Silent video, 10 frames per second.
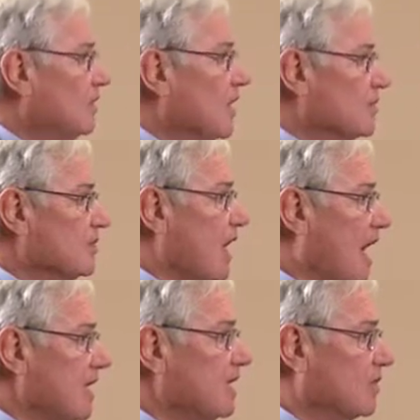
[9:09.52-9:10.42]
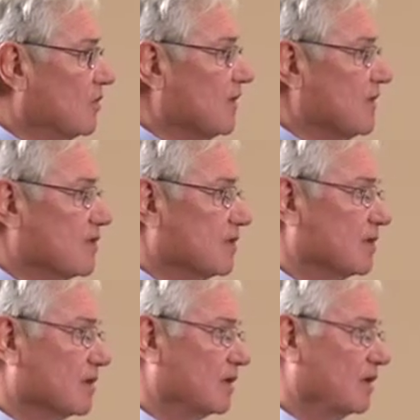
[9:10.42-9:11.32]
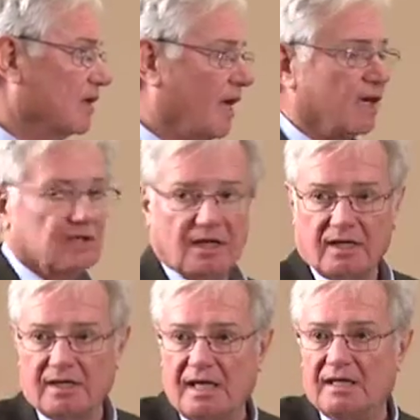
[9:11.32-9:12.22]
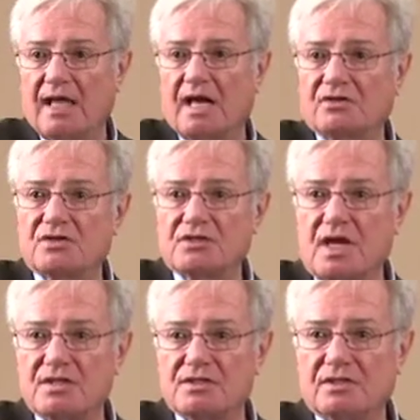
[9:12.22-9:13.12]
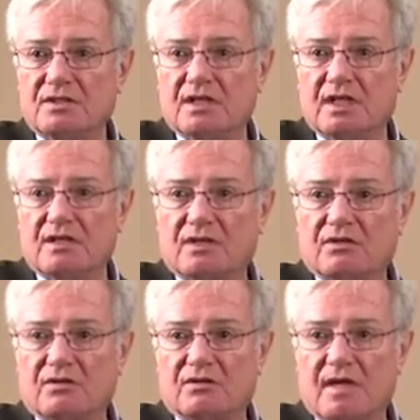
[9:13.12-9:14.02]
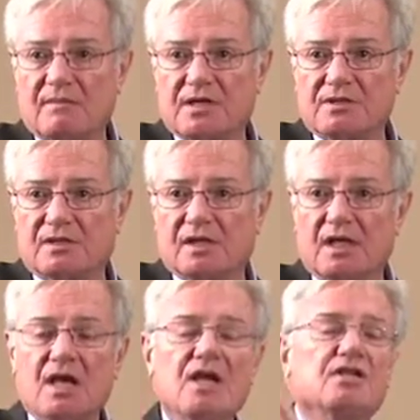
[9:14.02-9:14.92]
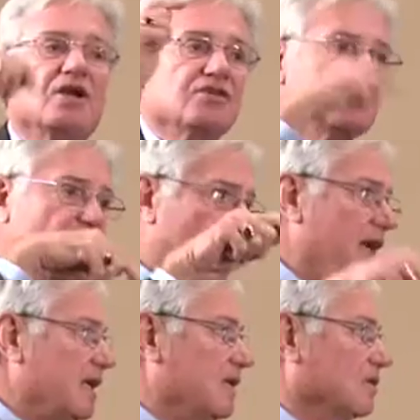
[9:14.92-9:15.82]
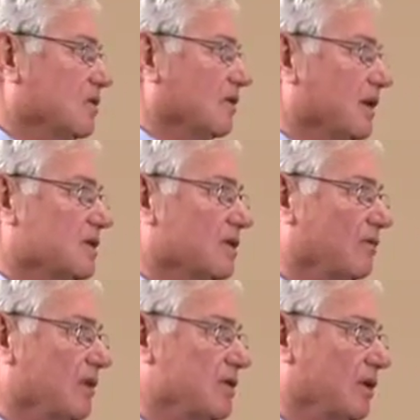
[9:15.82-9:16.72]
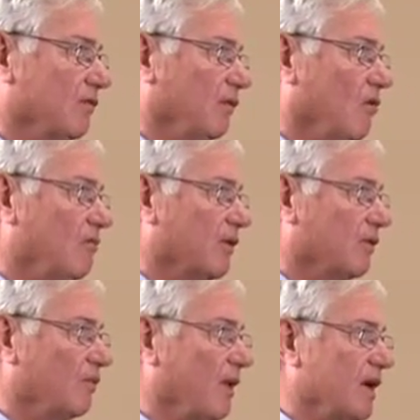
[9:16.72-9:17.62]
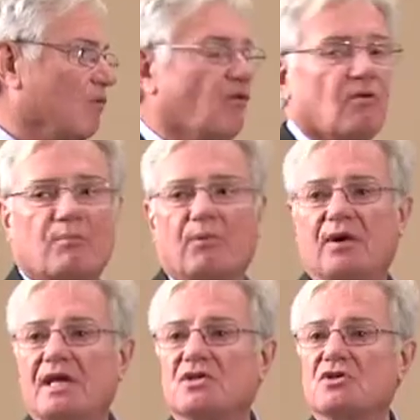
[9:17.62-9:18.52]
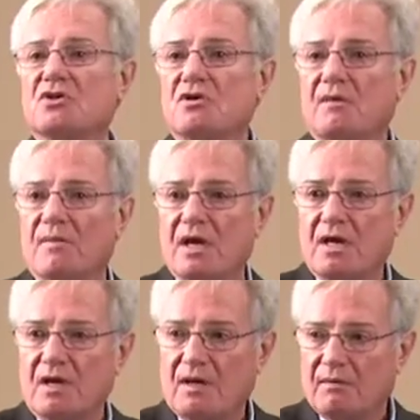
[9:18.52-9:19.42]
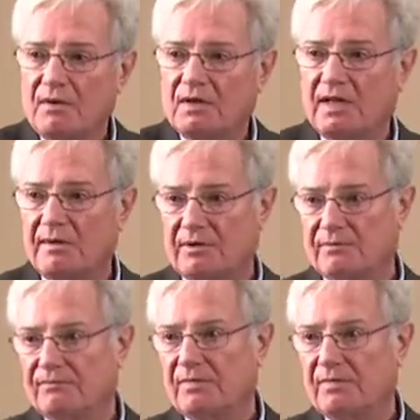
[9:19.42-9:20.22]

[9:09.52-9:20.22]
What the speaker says: Does not increase, again, exercise in the third trimester does not increase the risk of low birth weight or preterm labor,